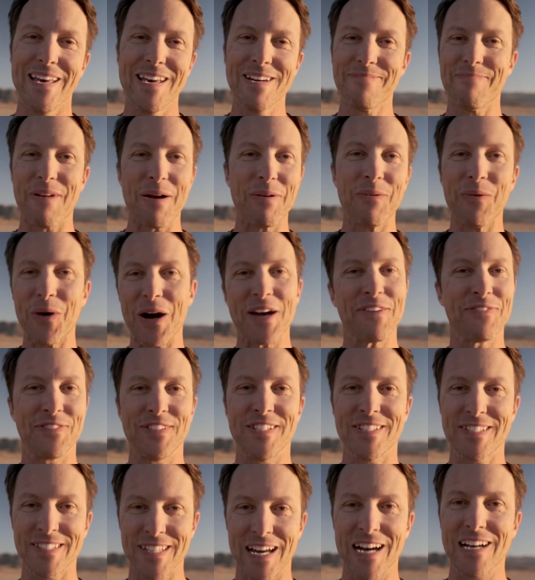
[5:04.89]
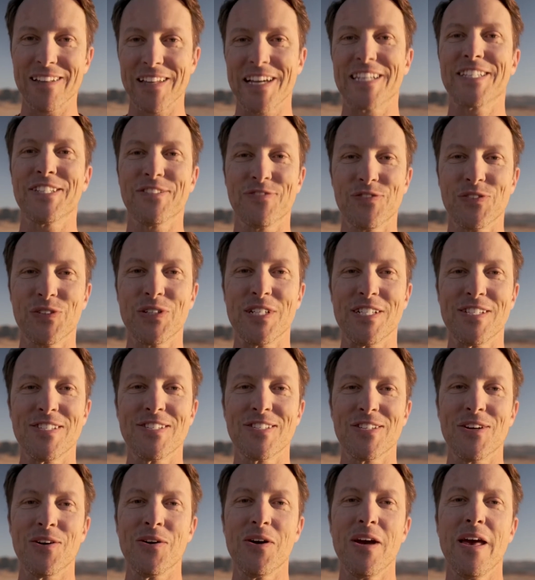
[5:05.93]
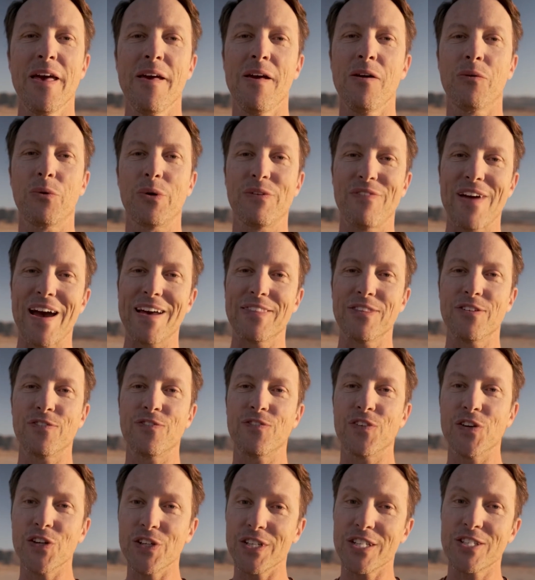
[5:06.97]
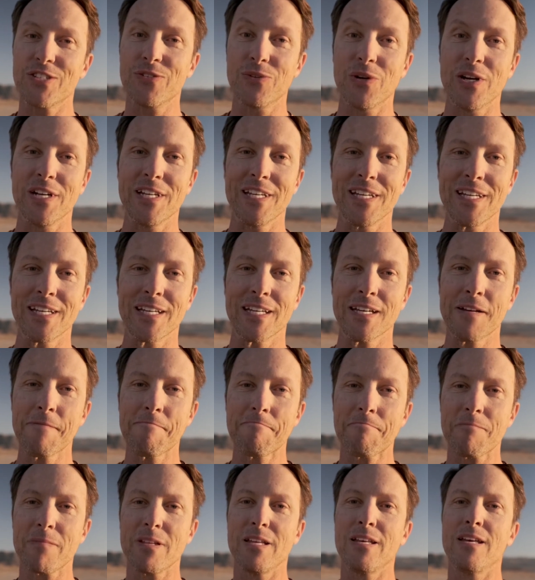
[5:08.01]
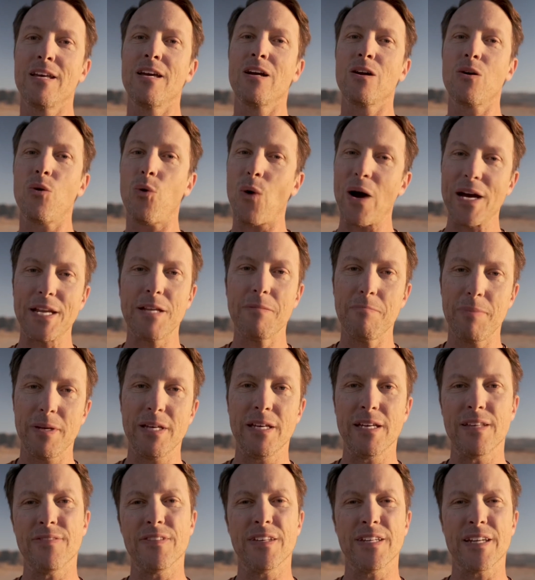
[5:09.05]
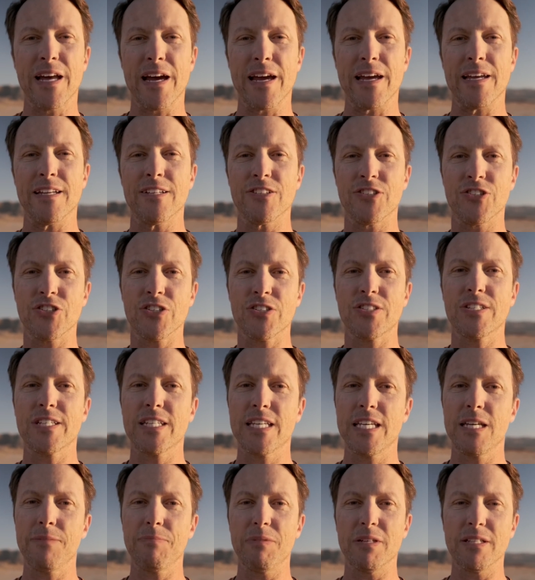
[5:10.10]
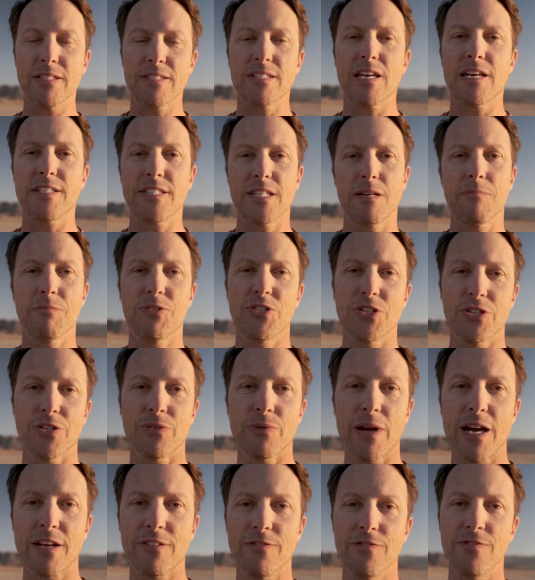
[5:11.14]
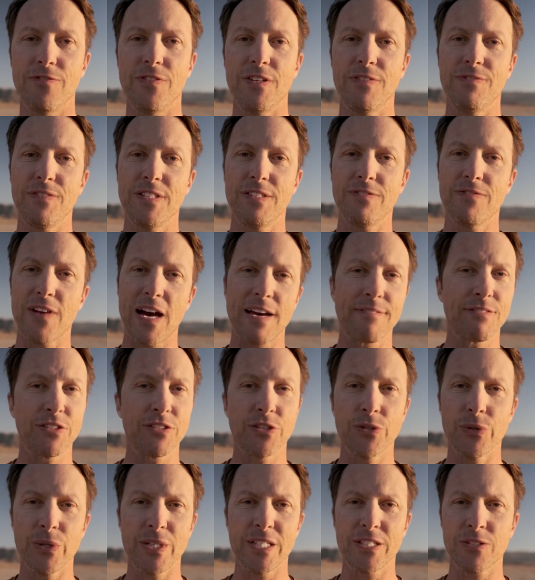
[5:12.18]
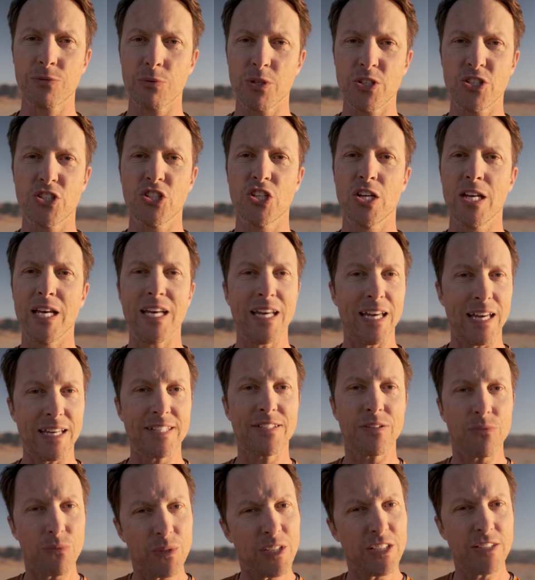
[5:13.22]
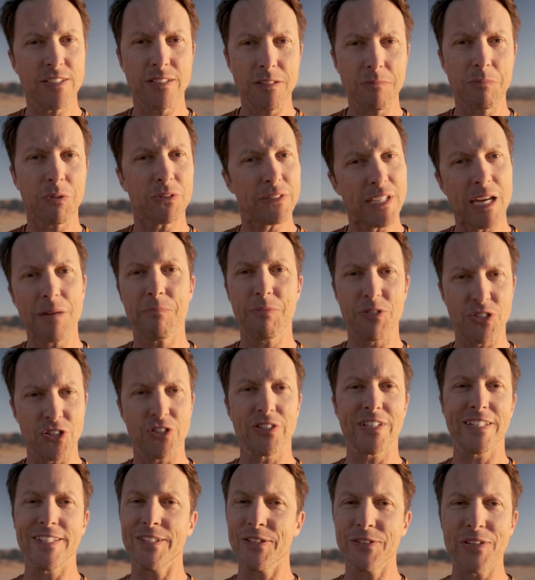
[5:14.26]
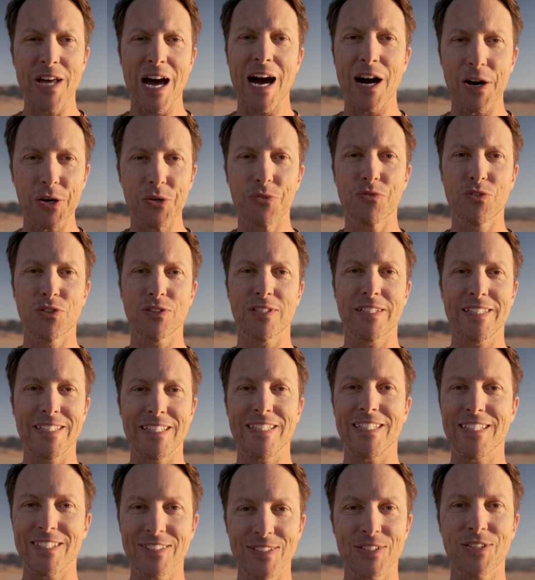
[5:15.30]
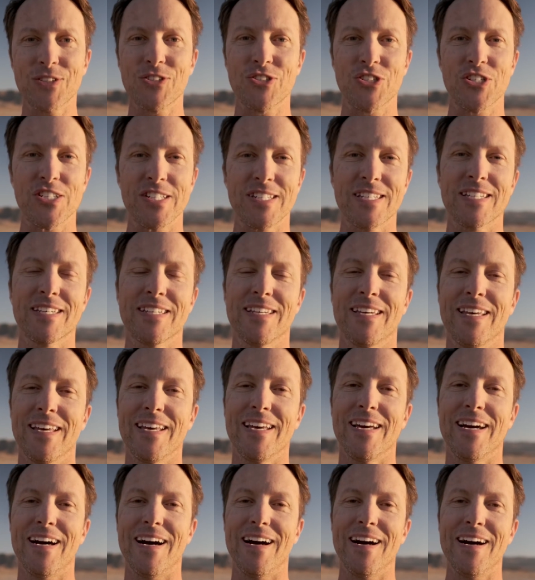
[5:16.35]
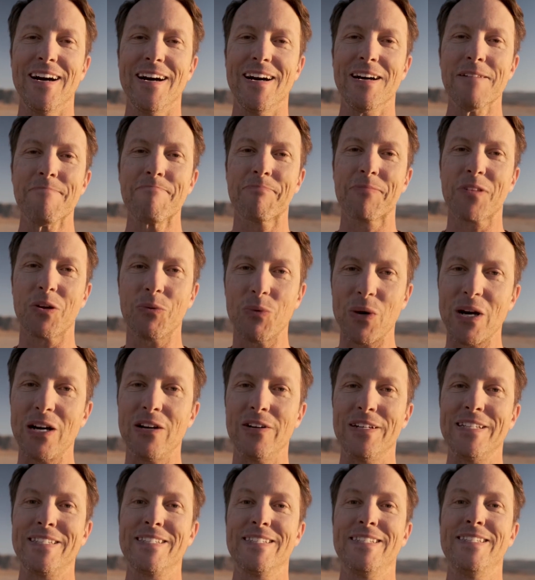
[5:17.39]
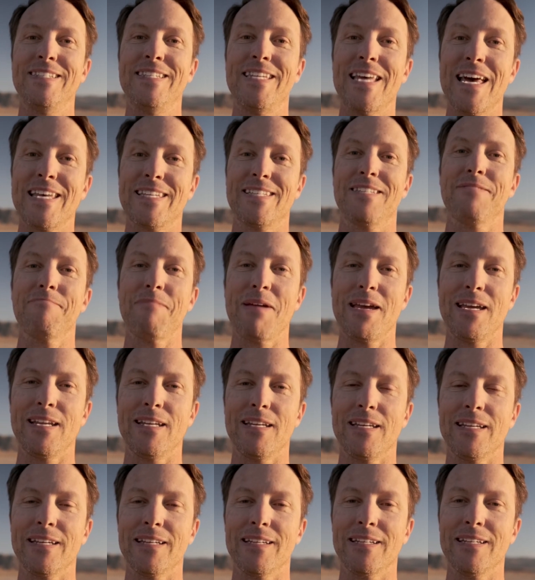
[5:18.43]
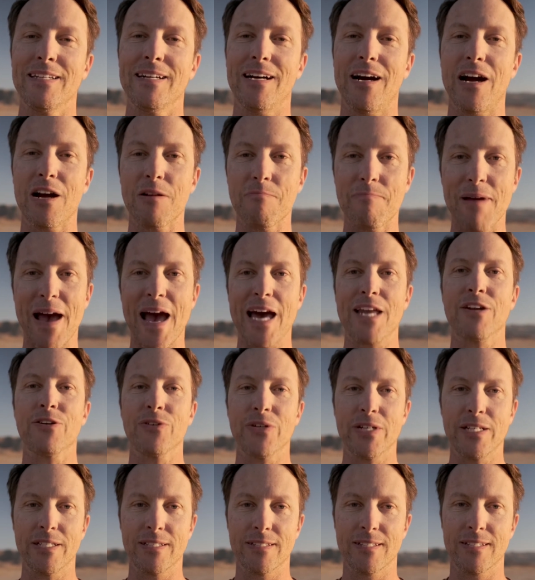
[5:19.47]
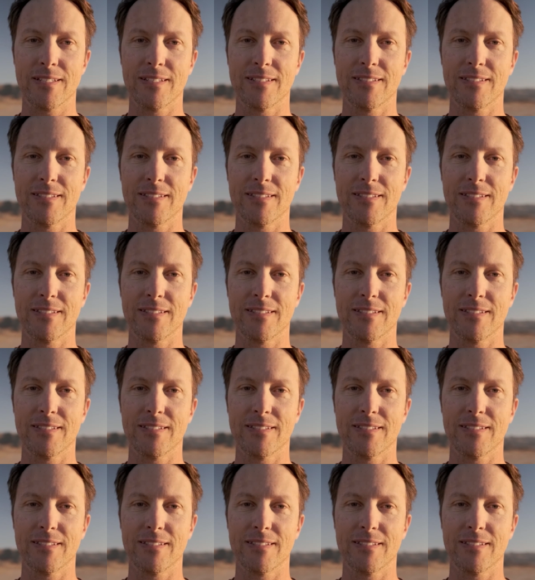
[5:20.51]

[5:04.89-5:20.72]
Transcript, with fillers: my wife does not like to freeze, so we've had the furnace running quite a bit in the night just to keep the inside temperature around fifty-five degrees, which is a reasonable temperature, you know, not overly indulgent. Um, well, it's decimating our batteries.